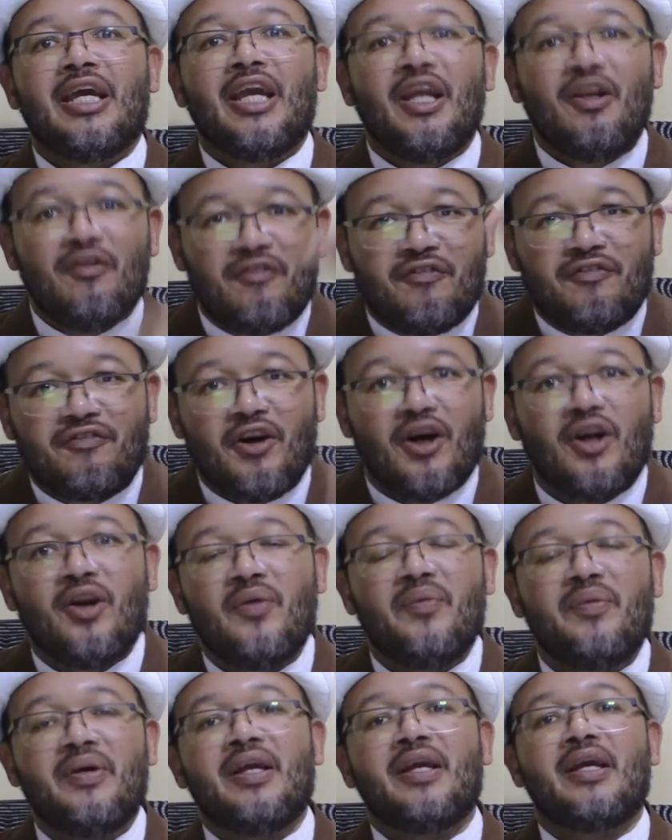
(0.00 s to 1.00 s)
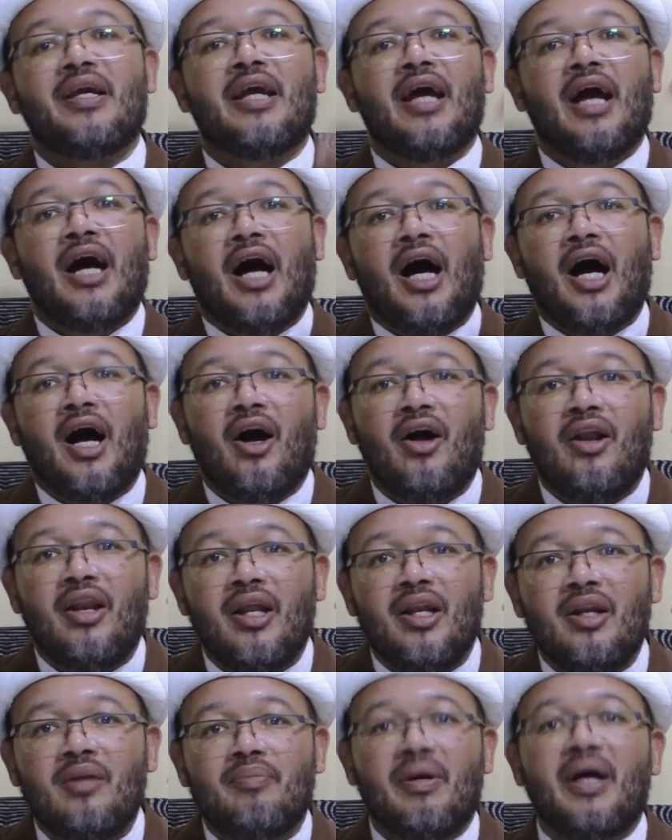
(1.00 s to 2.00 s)
in following
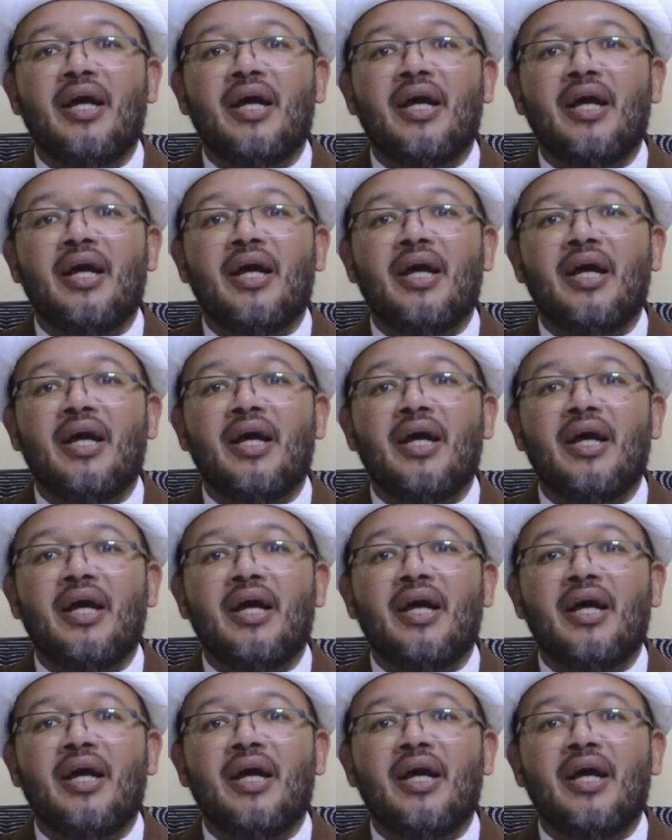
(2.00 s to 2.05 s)
Ahlul